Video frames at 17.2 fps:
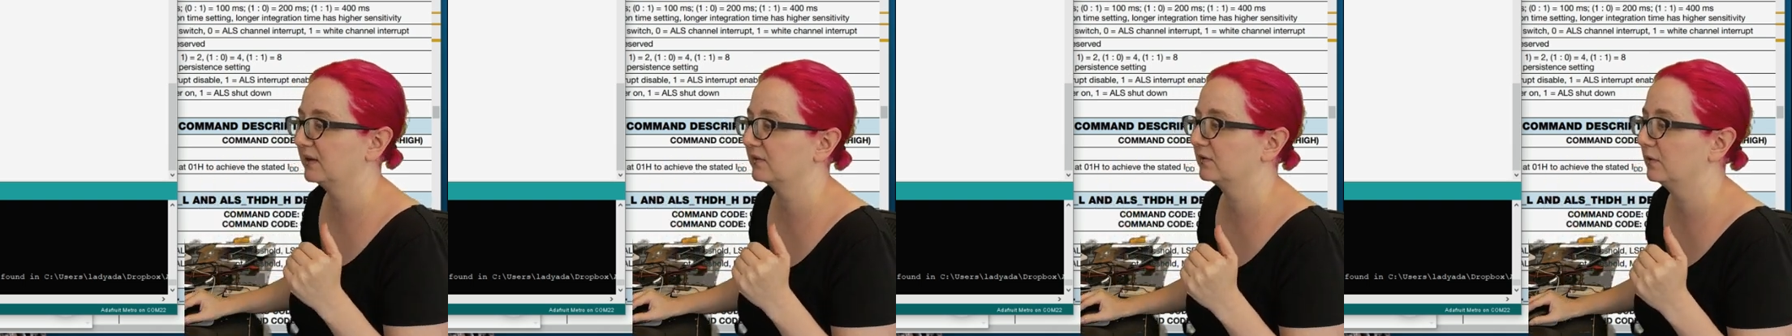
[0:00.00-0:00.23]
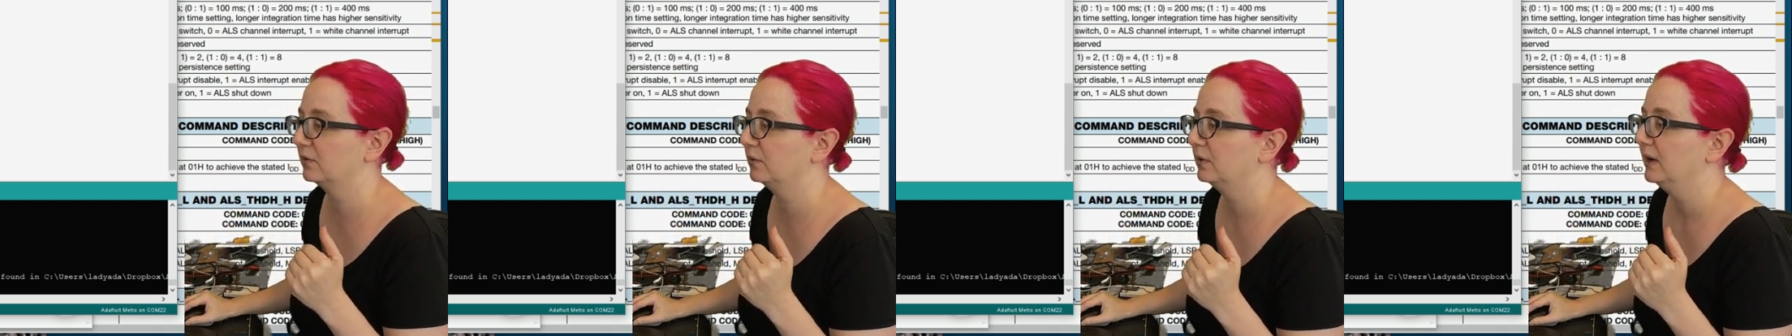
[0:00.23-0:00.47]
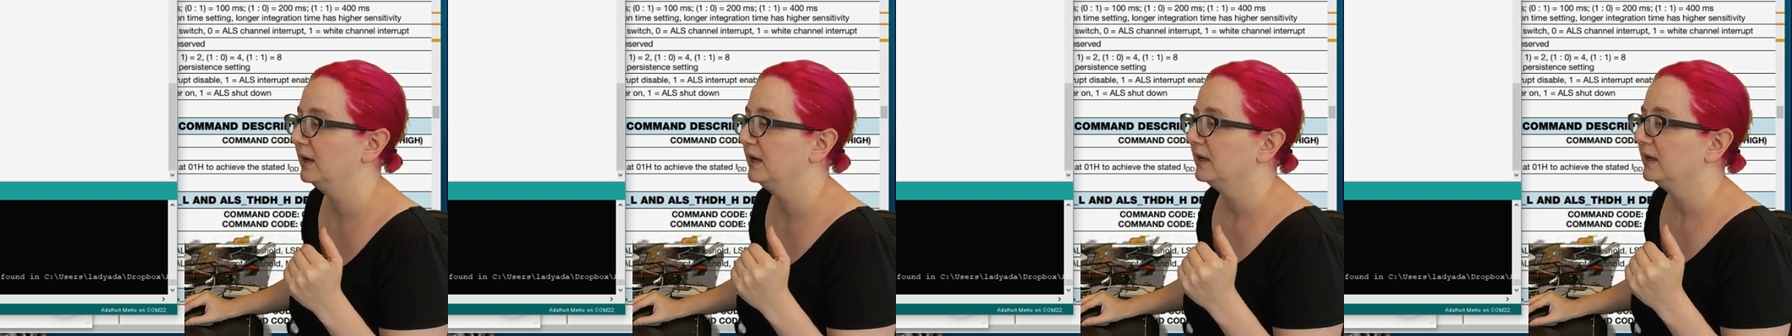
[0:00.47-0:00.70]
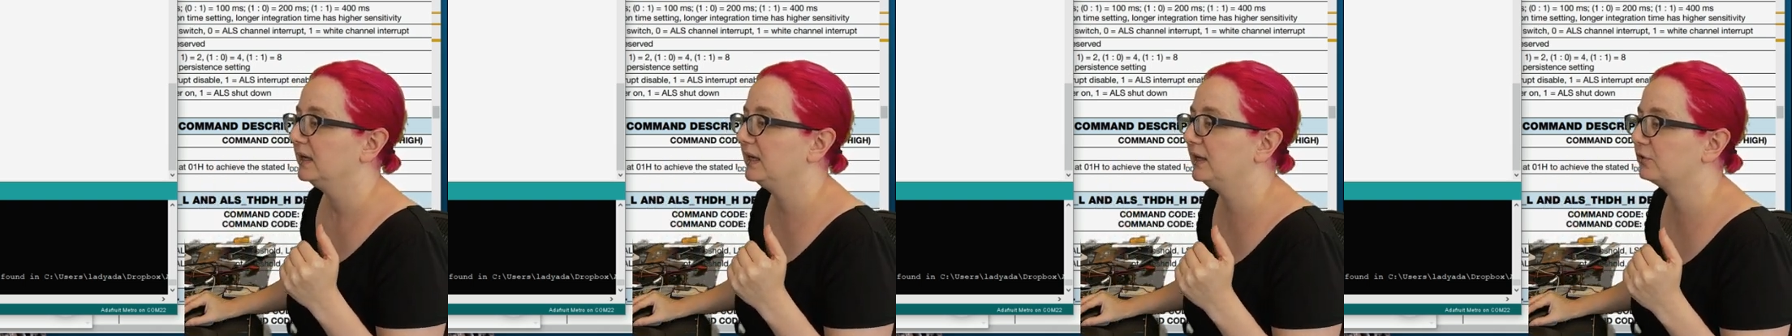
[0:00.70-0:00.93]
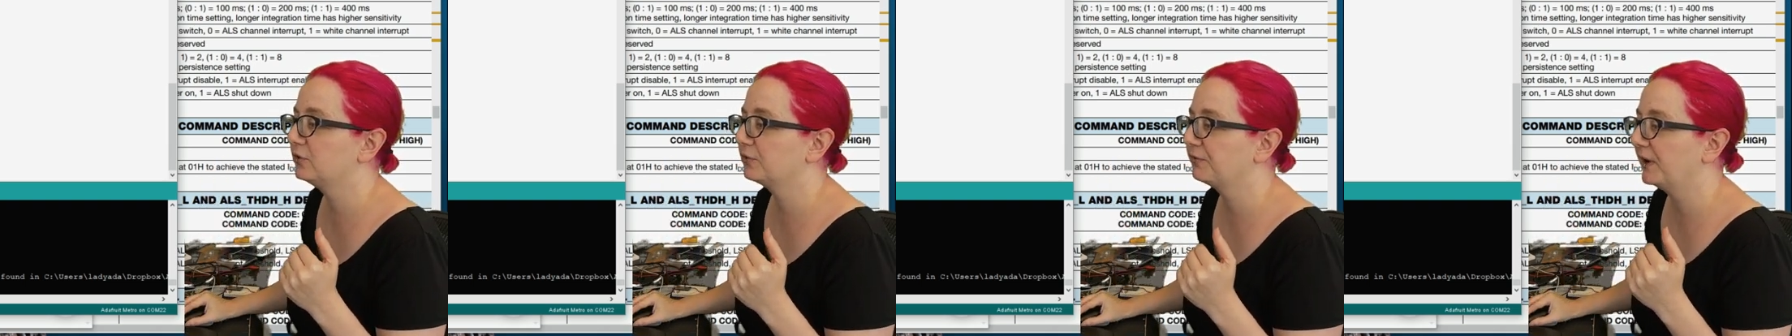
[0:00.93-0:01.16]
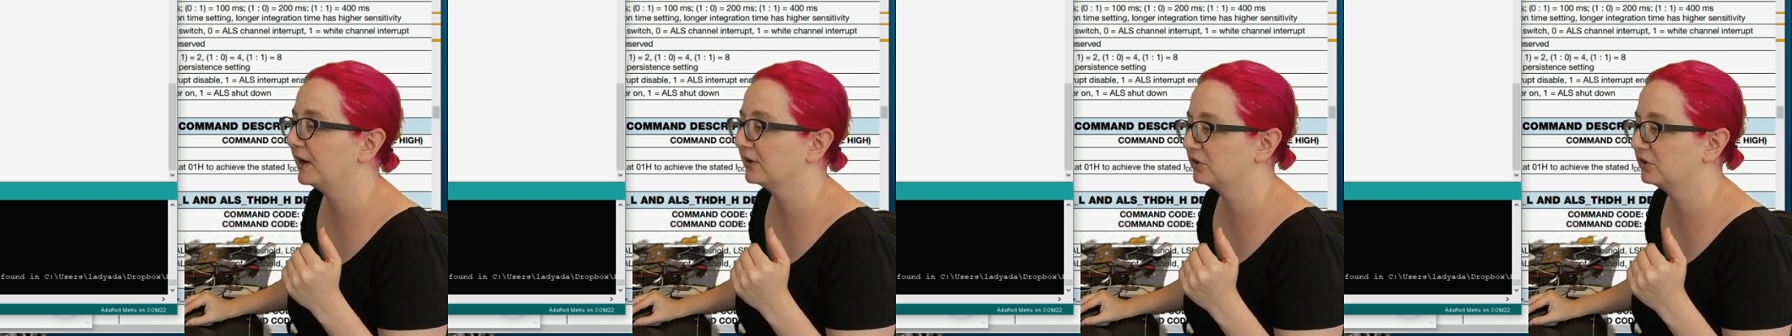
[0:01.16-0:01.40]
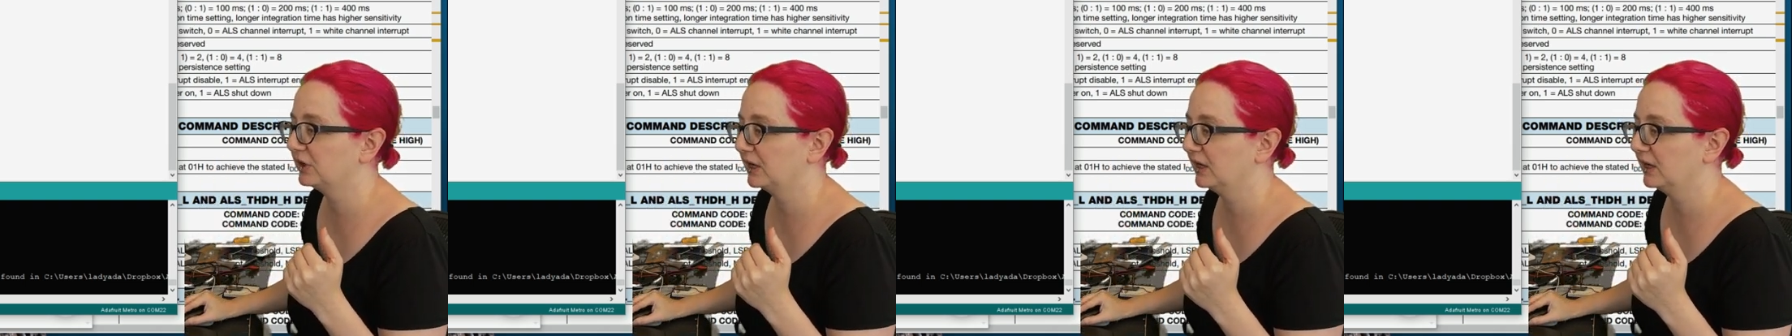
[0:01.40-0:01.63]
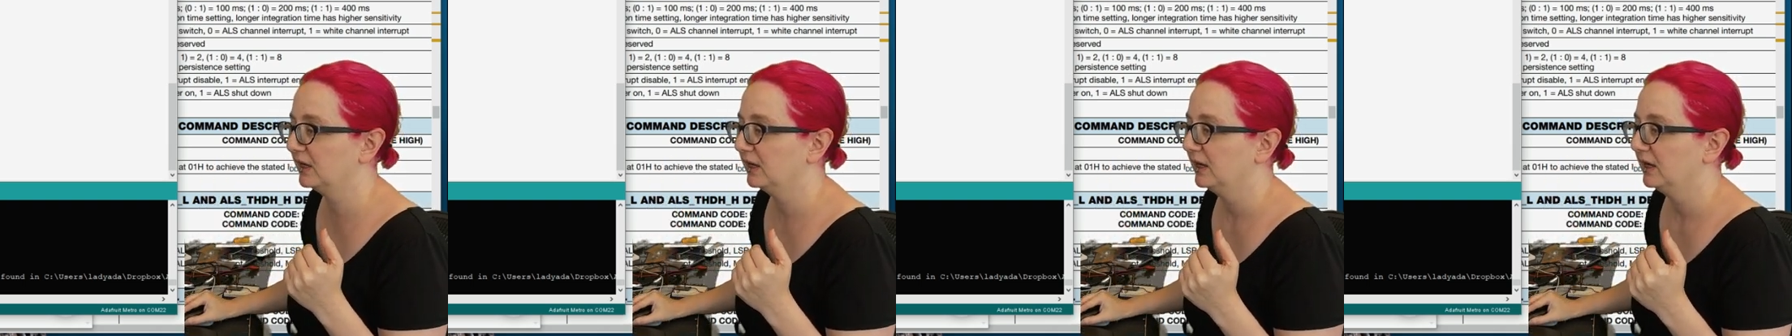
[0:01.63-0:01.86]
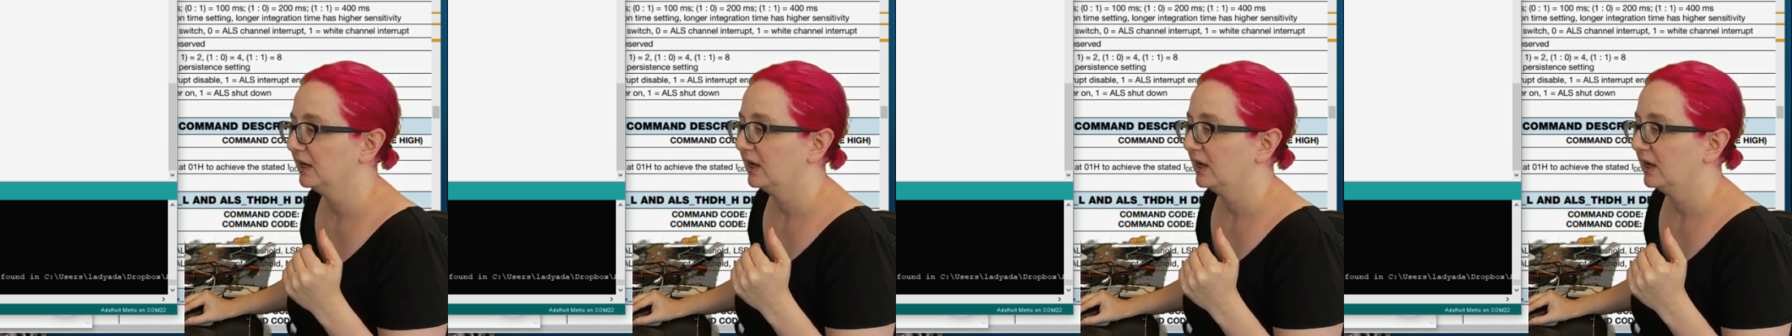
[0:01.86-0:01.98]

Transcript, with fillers: So each function